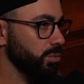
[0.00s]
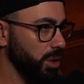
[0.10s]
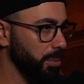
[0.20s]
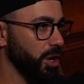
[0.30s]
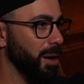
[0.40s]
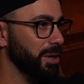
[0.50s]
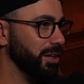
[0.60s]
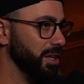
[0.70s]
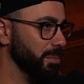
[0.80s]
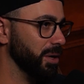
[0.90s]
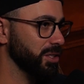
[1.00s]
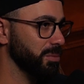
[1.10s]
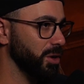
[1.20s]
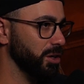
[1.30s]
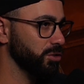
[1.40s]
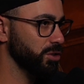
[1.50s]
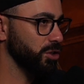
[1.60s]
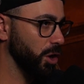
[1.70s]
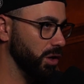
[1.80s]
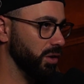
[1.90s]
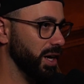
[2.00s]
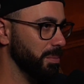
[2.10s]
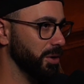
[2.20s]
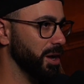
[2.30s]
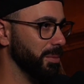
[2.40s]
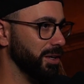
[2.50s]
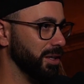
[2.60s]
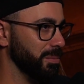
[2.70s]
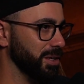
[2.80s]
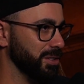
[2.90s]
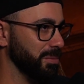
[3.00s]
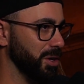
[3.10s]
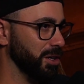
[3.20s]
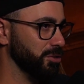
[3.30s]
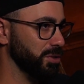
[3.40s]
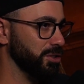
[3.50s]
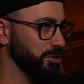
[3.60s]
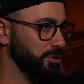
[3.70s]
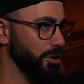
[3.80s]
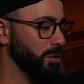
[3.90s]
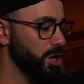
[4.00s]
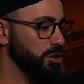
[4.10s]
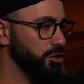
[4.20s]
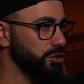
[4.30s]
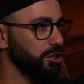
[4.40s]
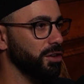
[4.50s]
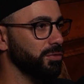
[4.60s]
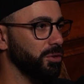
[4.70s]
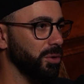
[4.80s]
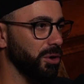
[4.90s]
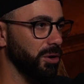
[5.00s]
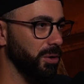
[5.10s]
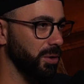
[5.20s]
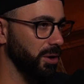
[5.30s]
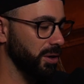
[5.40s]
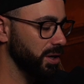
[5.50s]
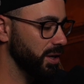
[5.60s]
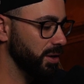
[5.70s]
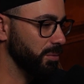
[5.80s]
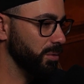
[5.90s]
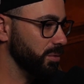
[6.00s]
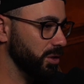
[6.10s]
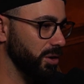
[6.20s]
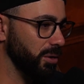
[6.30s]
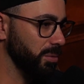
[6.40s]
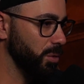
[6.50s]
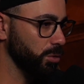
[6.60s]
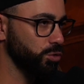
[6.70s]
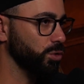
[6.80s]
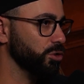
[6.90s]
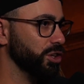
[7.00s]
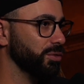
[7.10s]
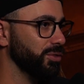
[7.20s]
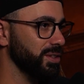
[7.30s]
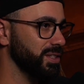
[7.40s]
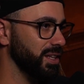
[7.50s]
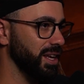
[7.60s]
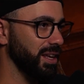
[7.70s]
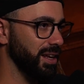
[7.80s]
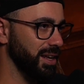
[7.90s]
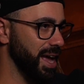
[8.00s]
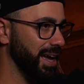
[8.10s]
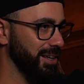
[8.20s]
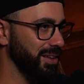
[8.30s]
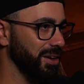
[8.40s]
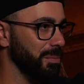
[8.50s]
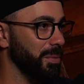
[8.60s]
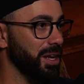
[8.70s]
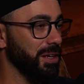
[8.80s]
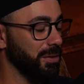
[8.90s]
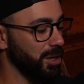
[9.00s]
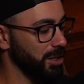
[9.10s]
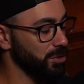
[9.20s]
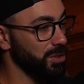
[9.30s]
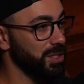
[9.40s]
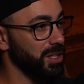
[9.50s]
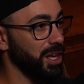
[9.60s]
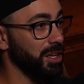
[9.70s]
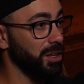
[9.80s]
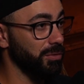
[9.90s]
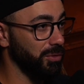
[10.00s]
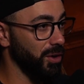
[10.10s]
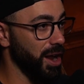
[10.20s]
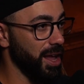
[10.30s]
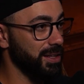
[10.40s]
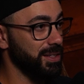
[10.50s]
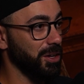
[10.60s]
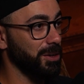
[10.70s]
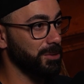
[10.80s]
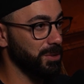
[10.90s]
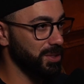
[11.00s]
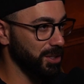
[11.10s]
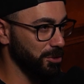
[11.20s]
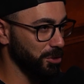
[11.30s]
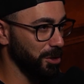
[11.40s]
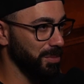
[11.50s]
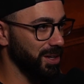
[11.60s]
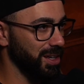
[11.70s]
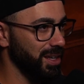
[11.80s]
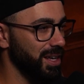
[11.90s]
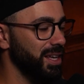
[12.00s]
The predominantly Muslim countries are already predominantly Muslim countries. There's no shift or cultural difference that they can enact there. But in countries like France and countries like Germany,